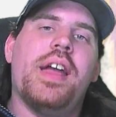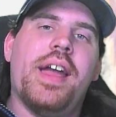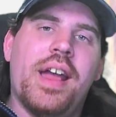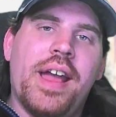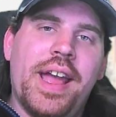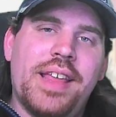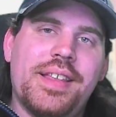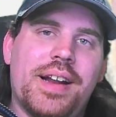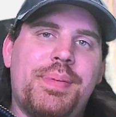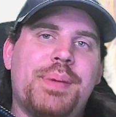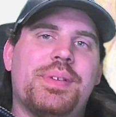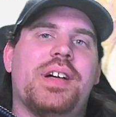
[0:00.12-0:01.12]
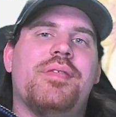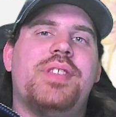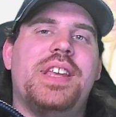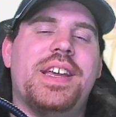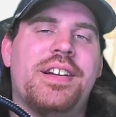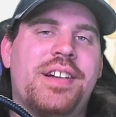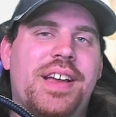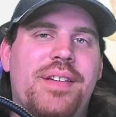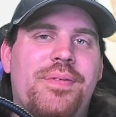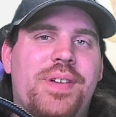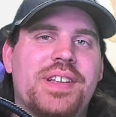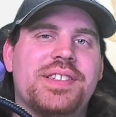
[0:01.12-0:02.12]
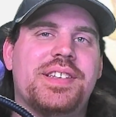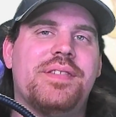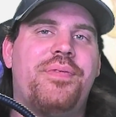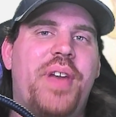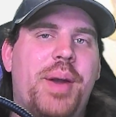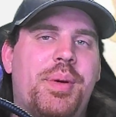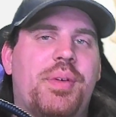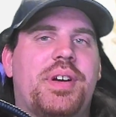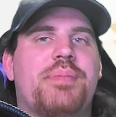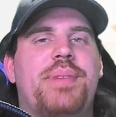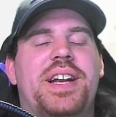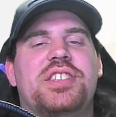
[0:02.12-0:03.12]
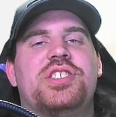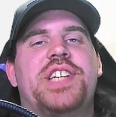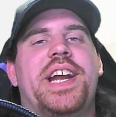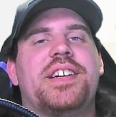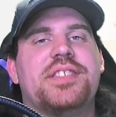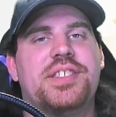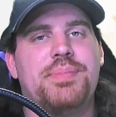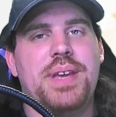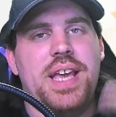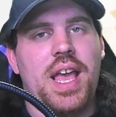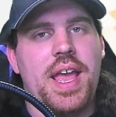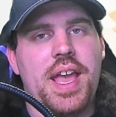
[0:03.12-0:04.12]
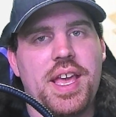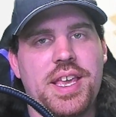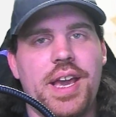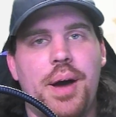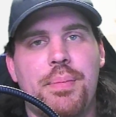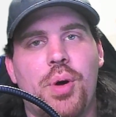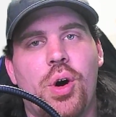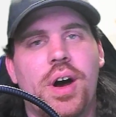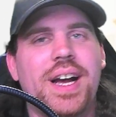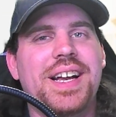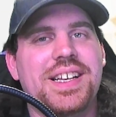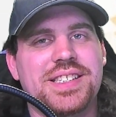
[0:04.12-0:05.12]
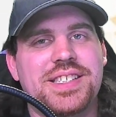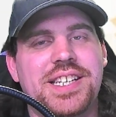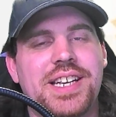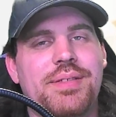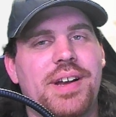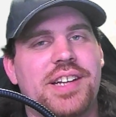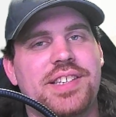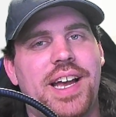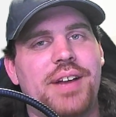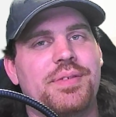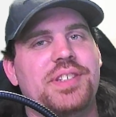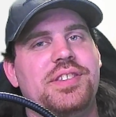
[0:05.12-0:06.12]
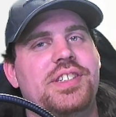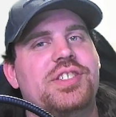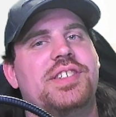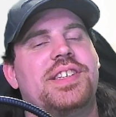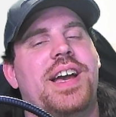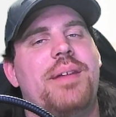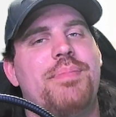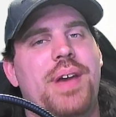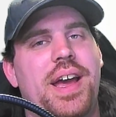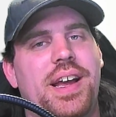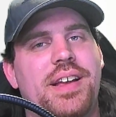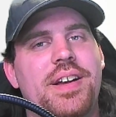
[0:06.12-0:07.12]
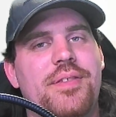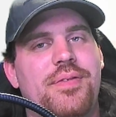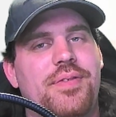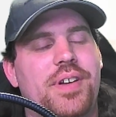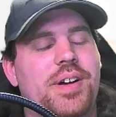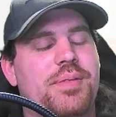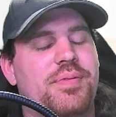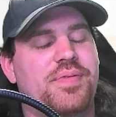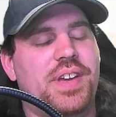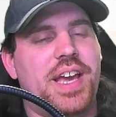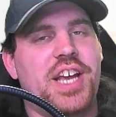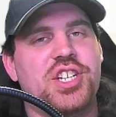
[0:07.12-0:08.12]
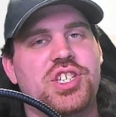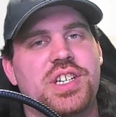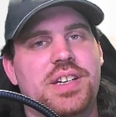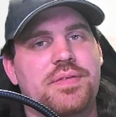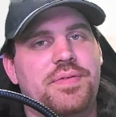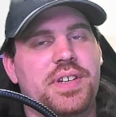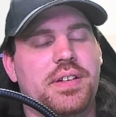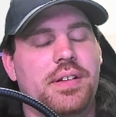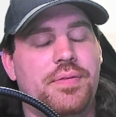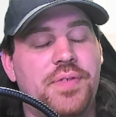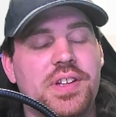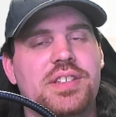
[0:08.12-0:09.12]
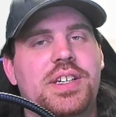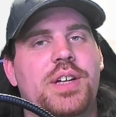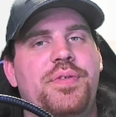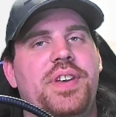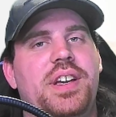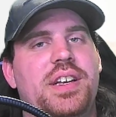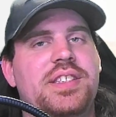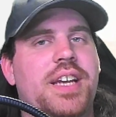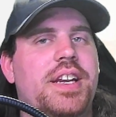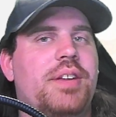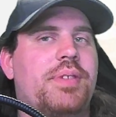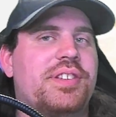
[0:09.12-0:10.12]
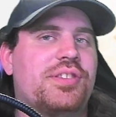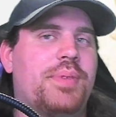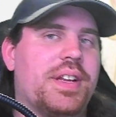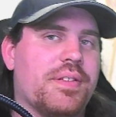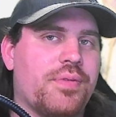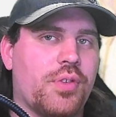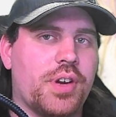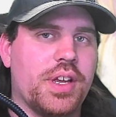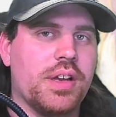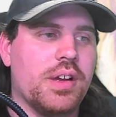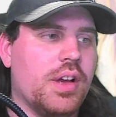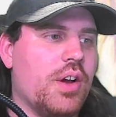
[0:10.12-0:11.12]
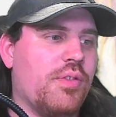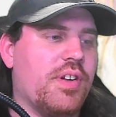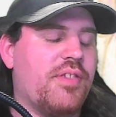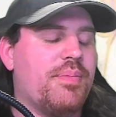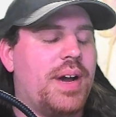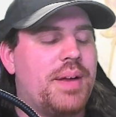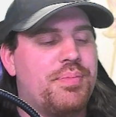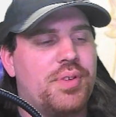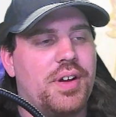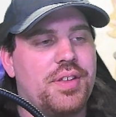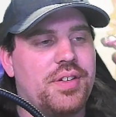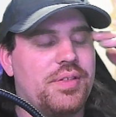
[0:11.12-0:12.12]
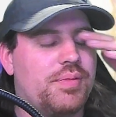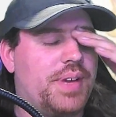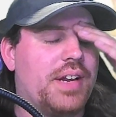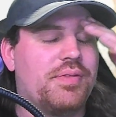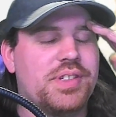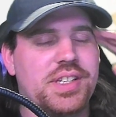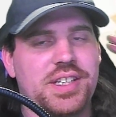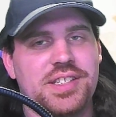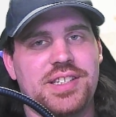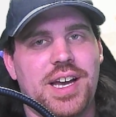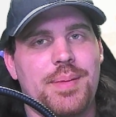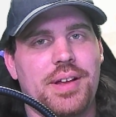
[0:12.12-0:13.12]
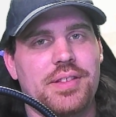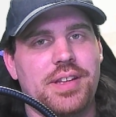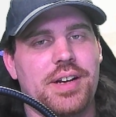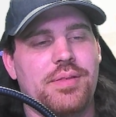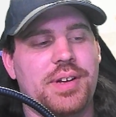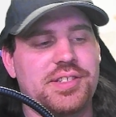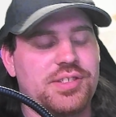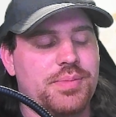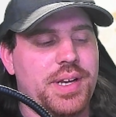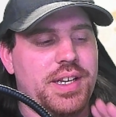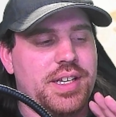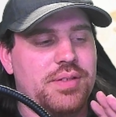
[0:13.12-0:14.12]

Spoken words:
Hey there, people of the internet, friends and family. Welcome back to the channel. It's me, your boy, D-Rex. I recently just got back from vacation in Philadelphia, attending WrestleMania 40 with my brother. We had a really good time out there. WrestleMania